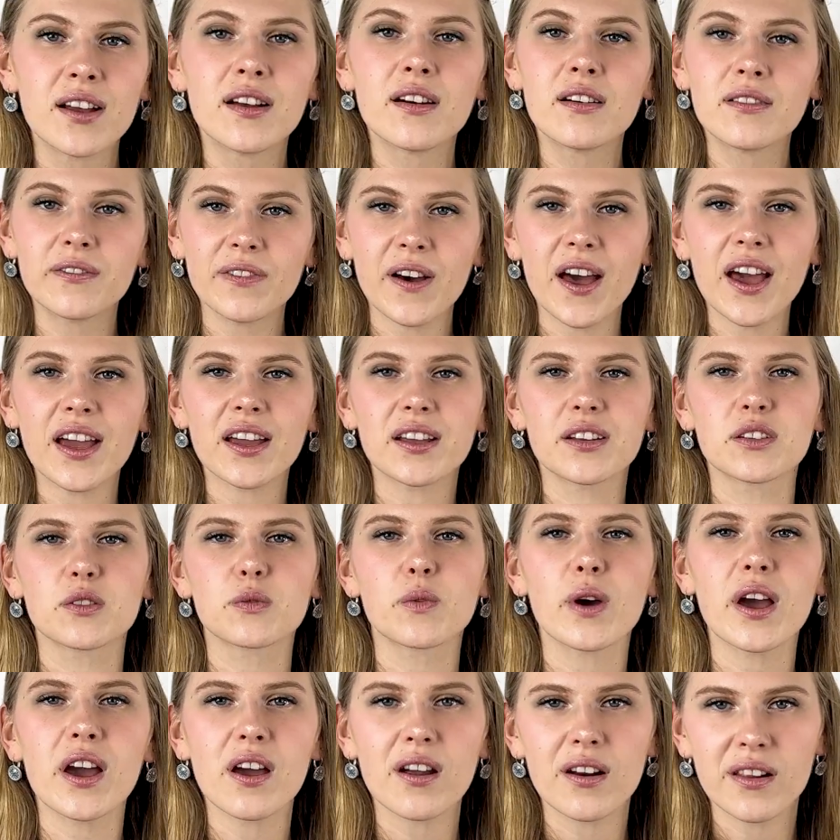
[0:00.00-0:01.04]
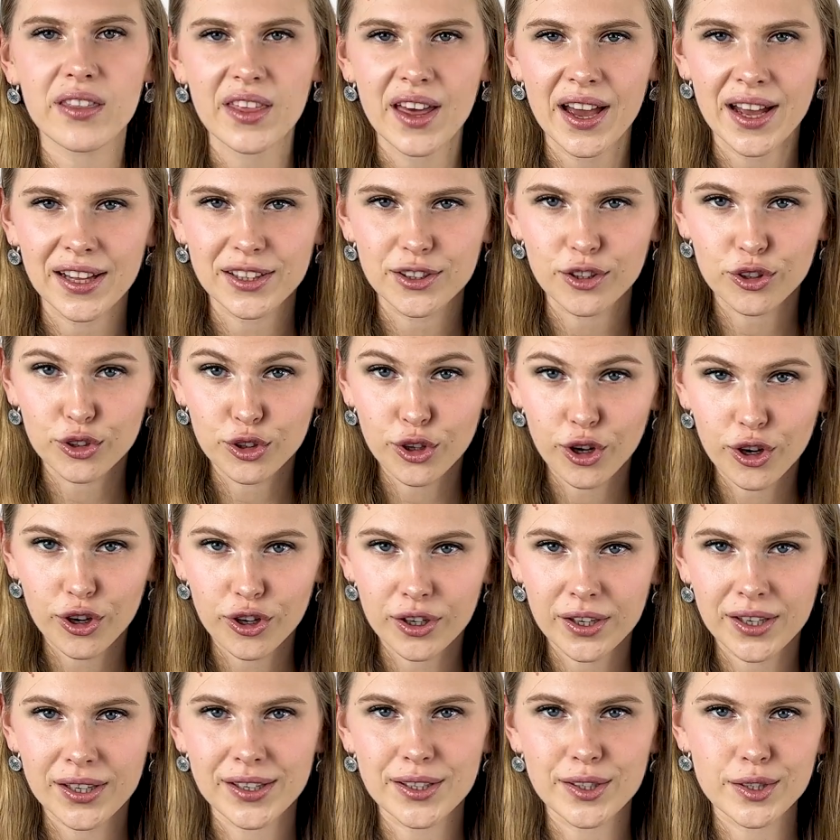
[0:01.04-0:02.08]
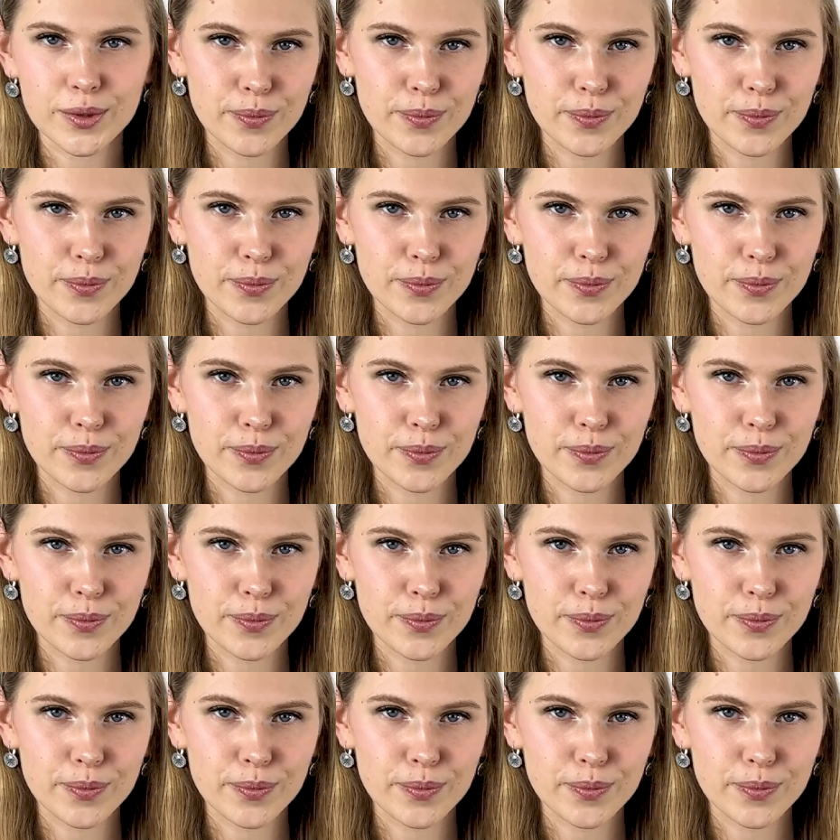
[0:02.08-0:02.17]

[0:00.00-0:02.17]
Find where that dog is